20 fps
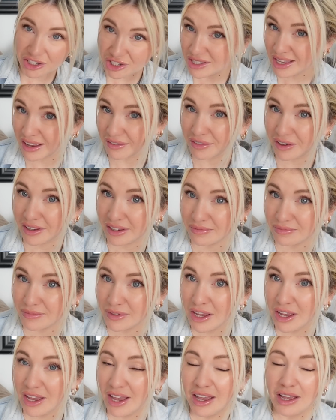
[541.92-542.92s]
just have a
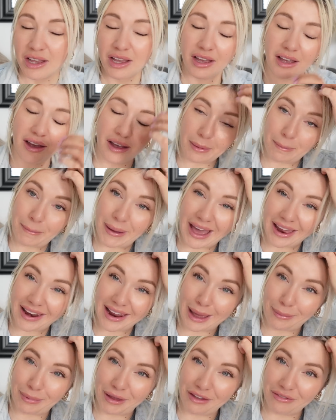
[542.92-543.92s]
bad
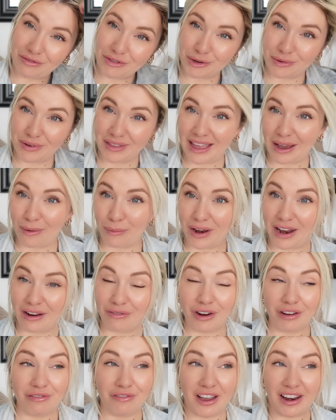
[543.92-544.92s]
habit of doing that. Whenever
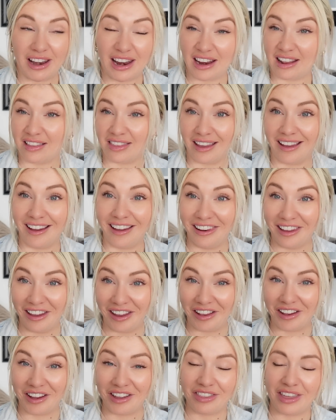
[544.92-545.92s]
I find anything I
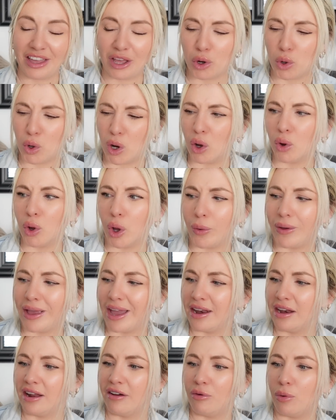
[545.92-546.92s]
like, I think, oh, I'll go and get
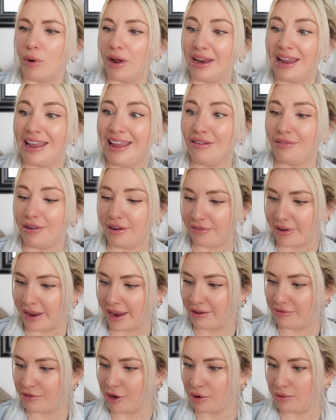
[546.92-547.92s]
another one, even if I
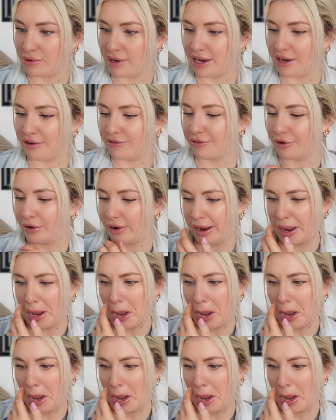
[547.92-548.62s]
have no need for it.